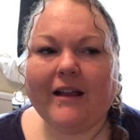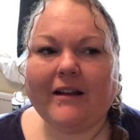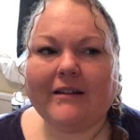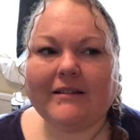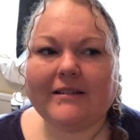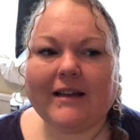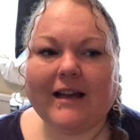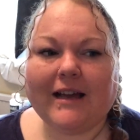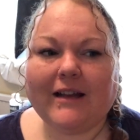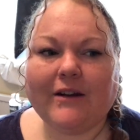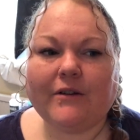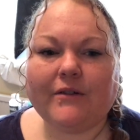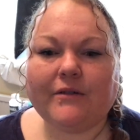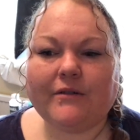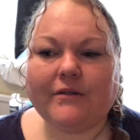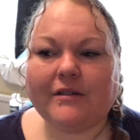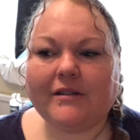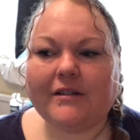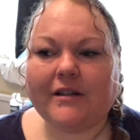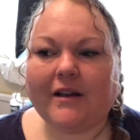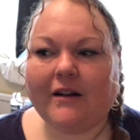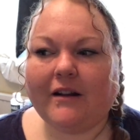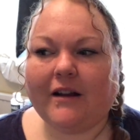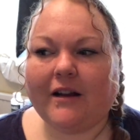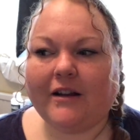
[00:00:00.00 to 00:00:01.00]
And
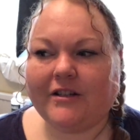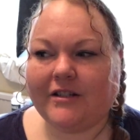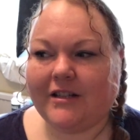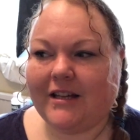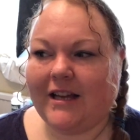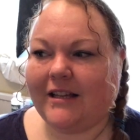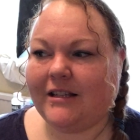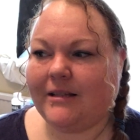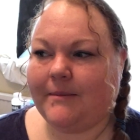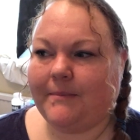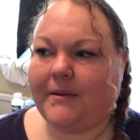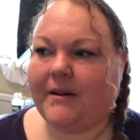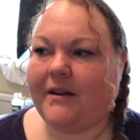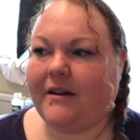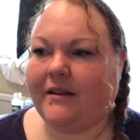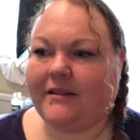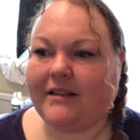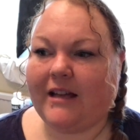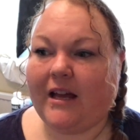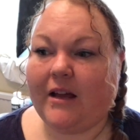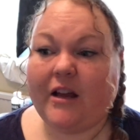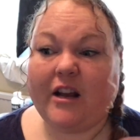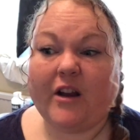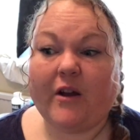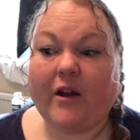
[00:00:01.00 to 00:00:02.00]
also, like, she has a
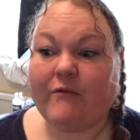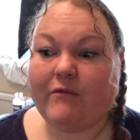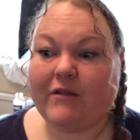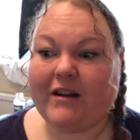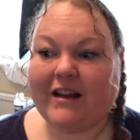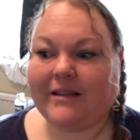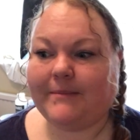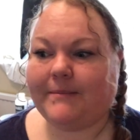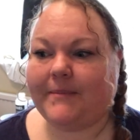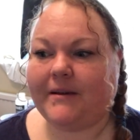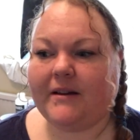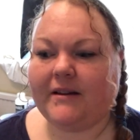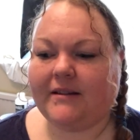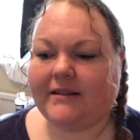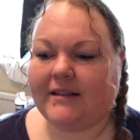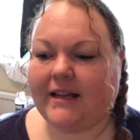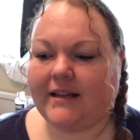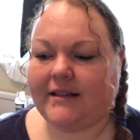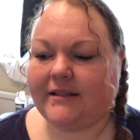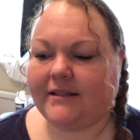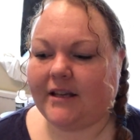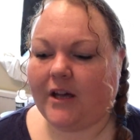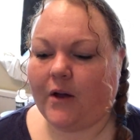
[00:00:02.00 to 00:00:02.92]
birthday, you know, everyone has birthdays.